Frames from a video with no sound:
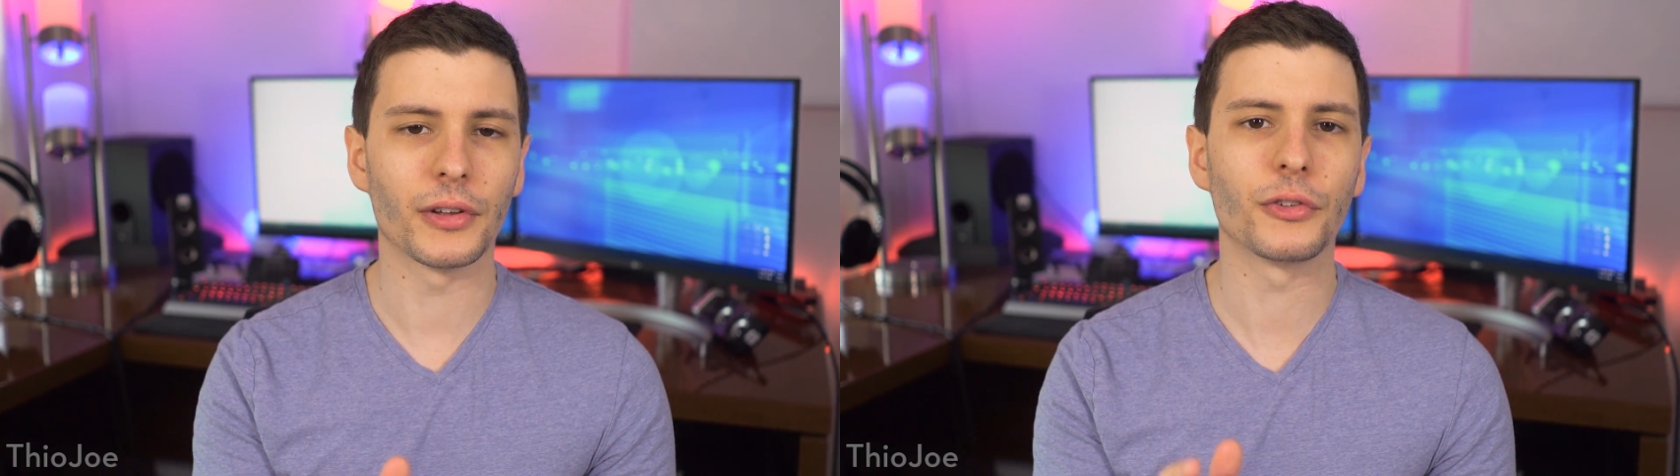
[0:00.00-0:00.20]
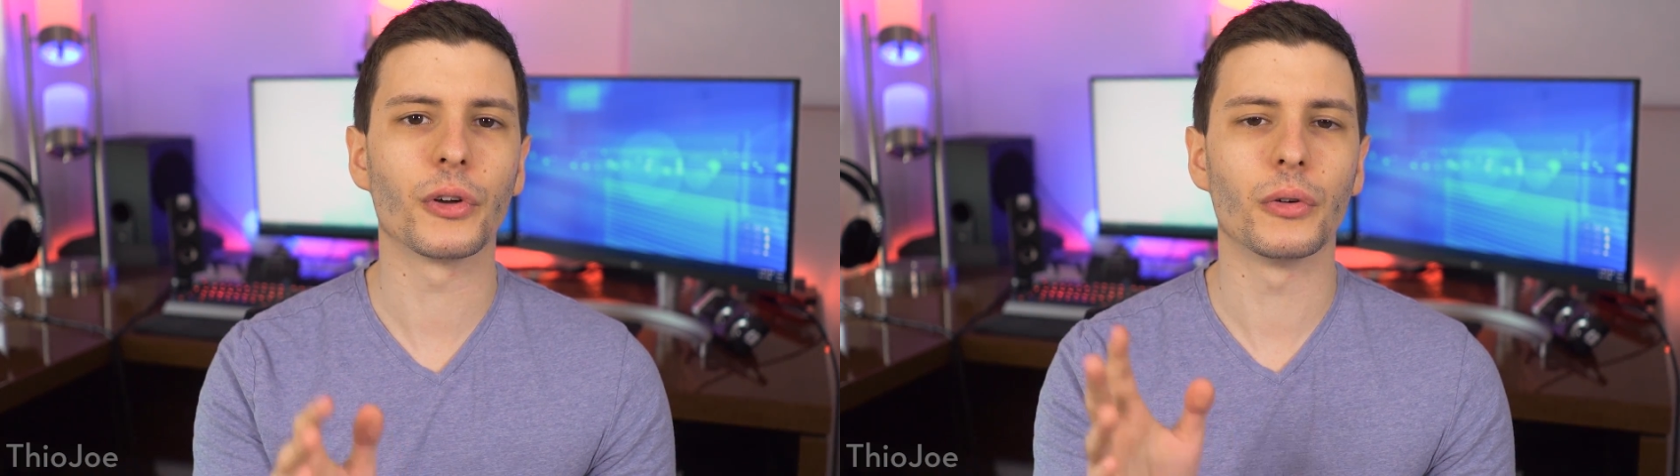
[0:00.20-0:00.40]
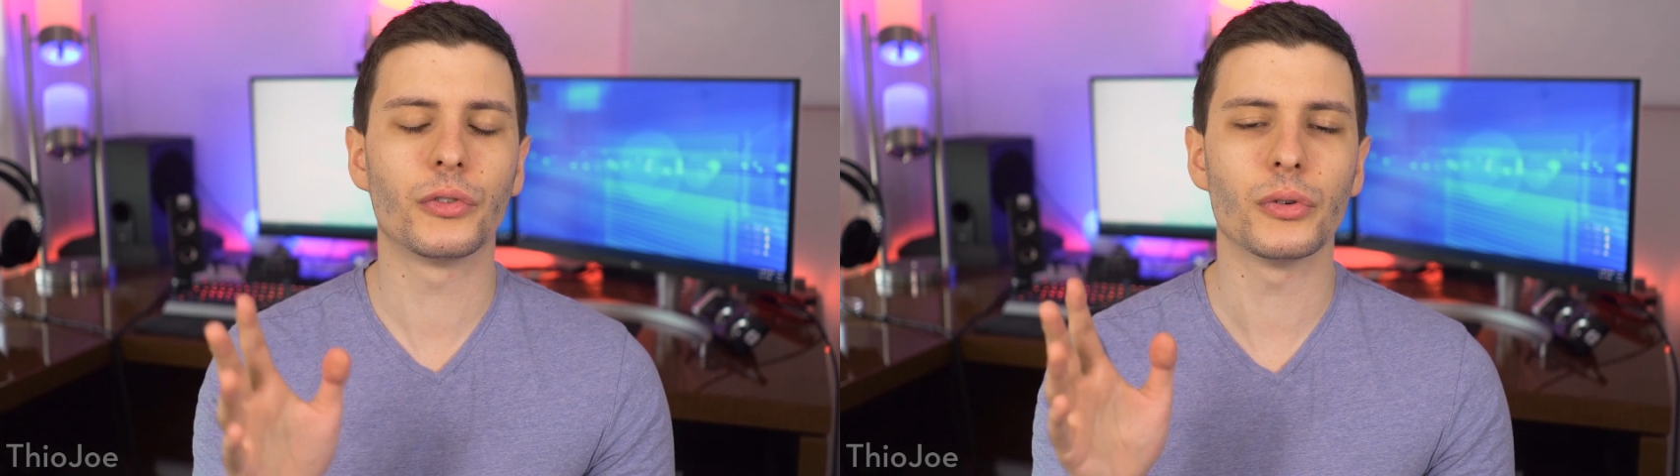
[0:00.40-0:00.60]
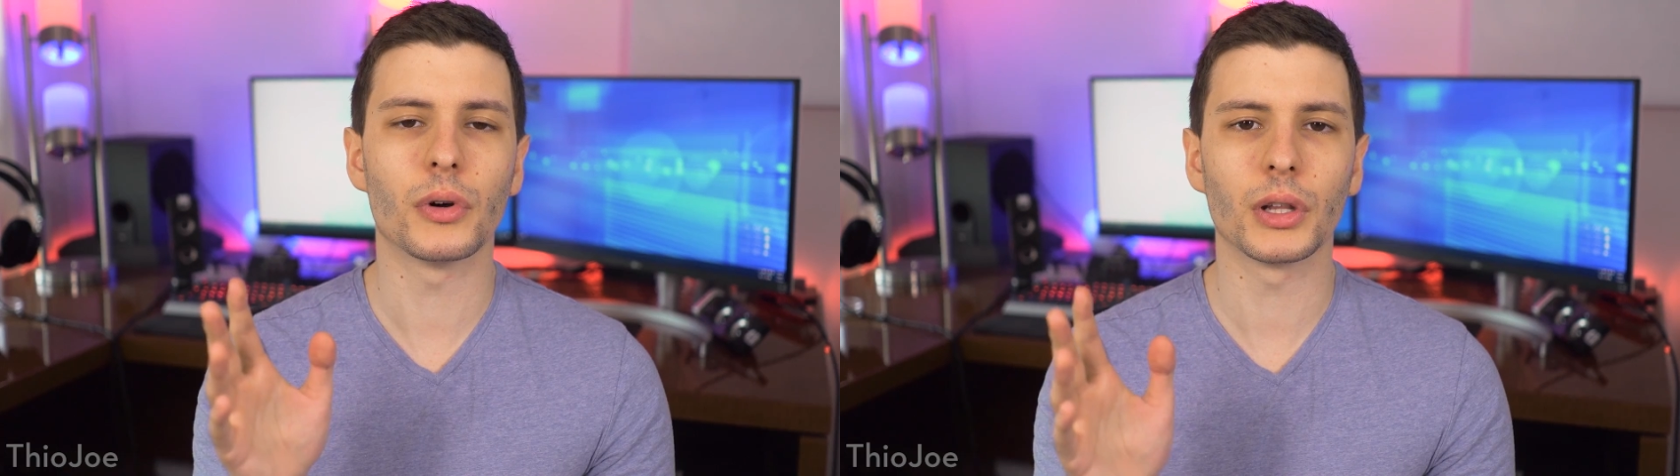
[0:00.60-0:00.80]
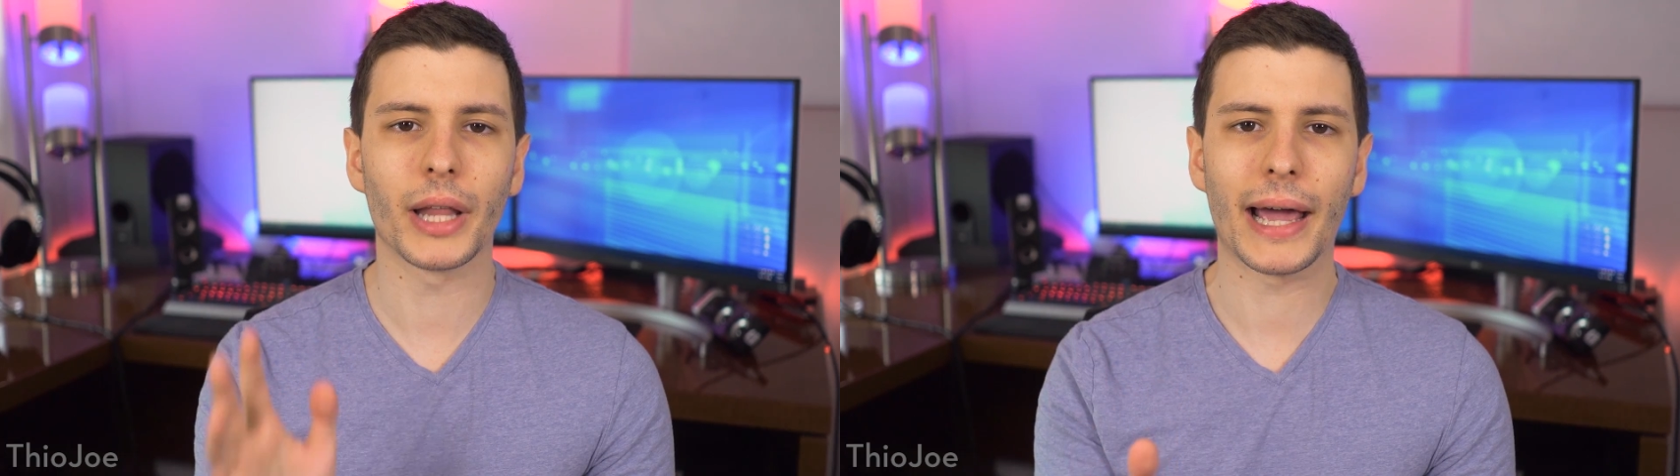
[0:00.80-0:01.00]
is going to
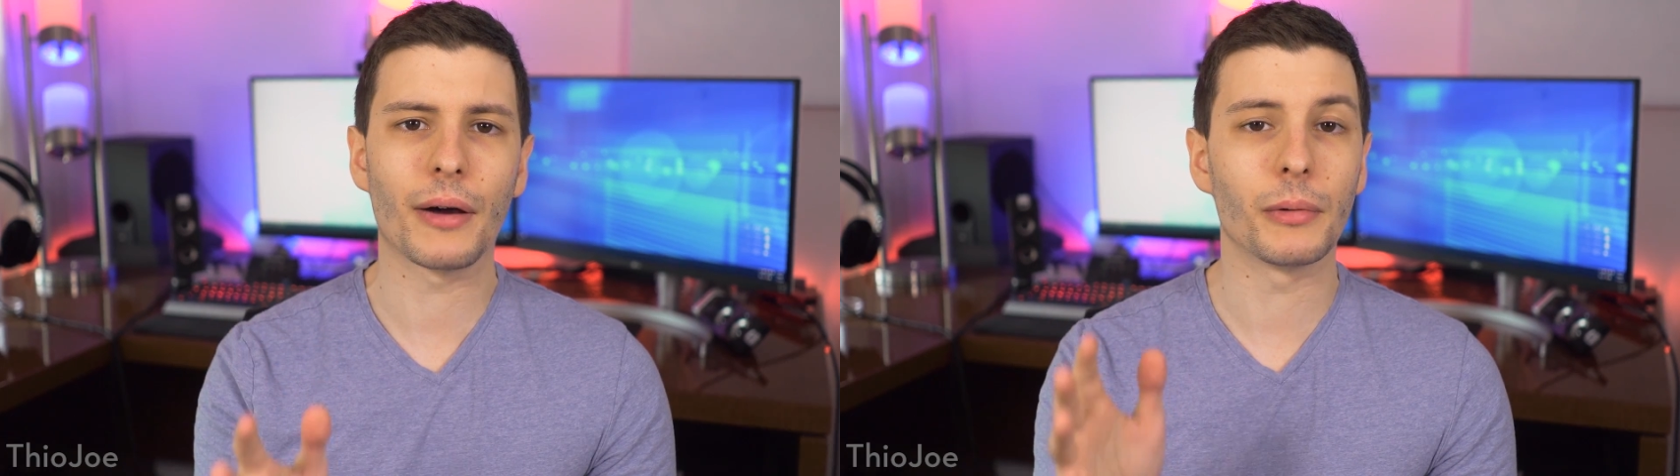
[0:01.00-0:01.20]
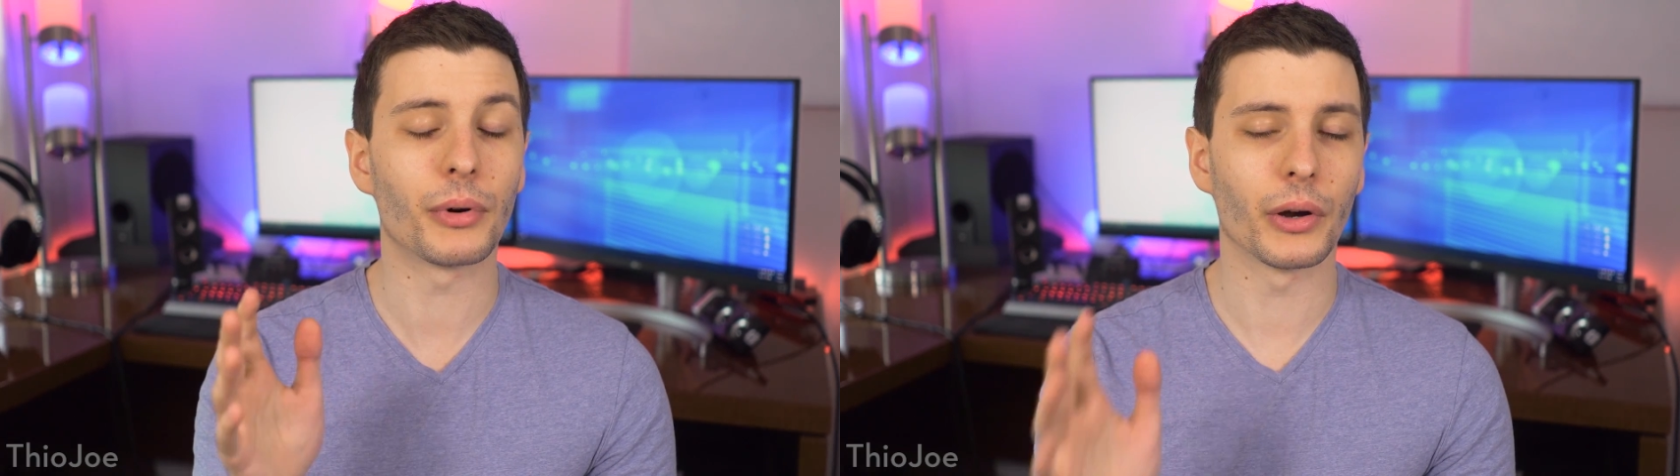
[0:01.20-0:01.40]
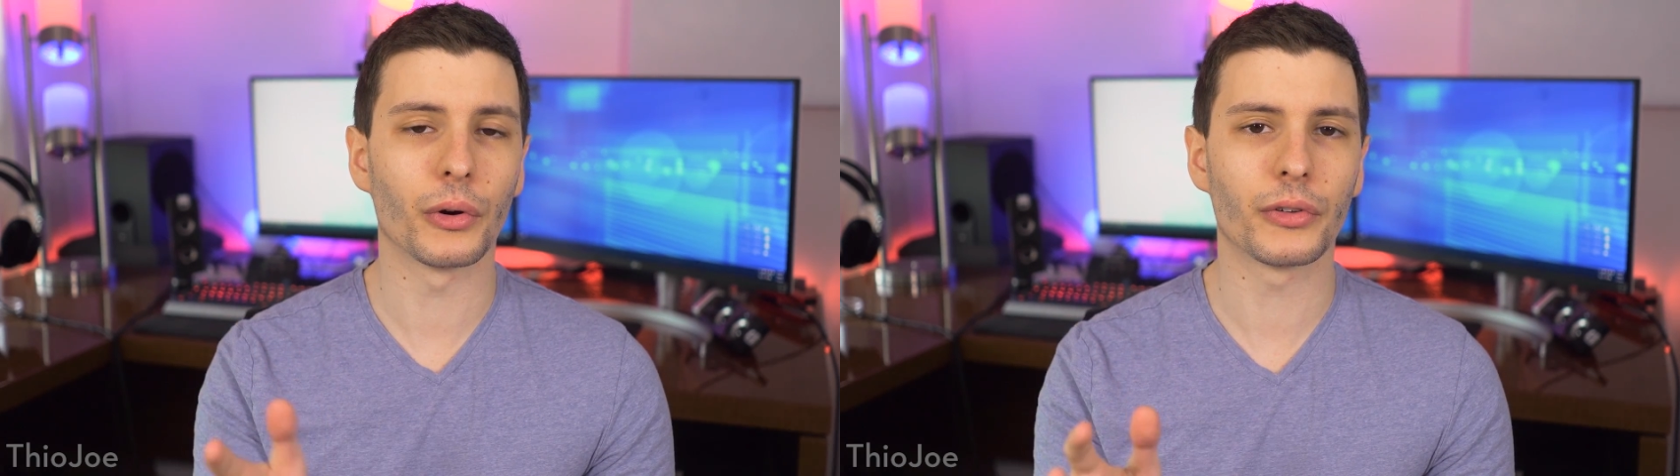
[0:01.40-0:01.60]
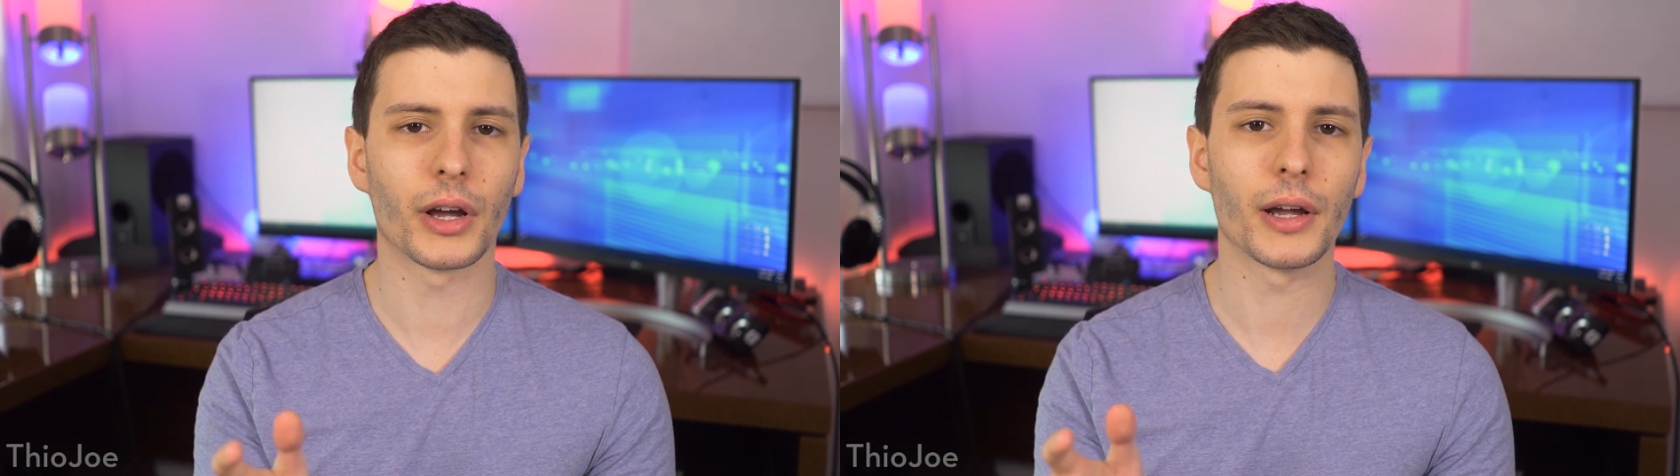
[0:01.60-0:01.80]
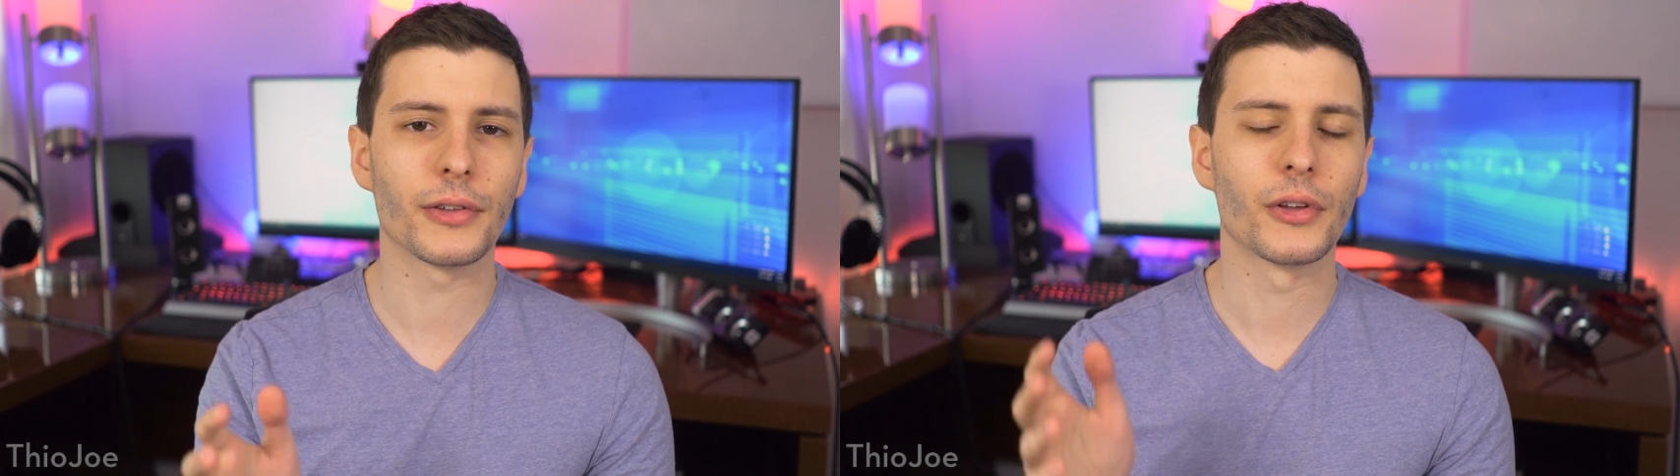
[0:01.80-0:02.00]
allow and
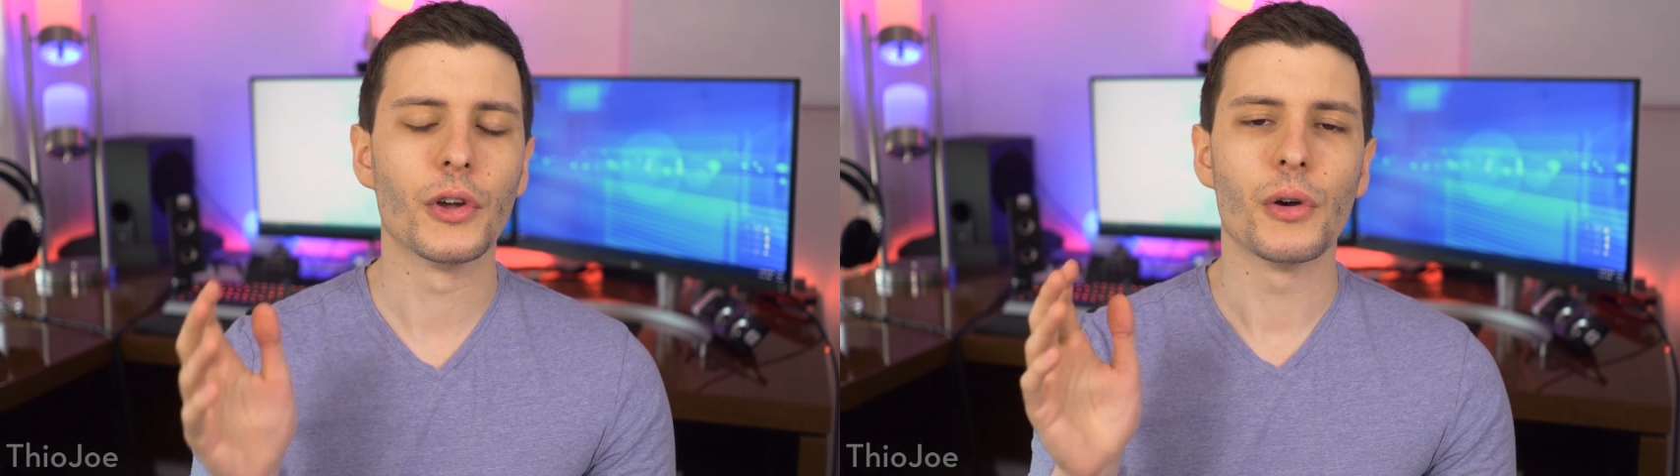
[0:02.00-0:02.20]
prioritize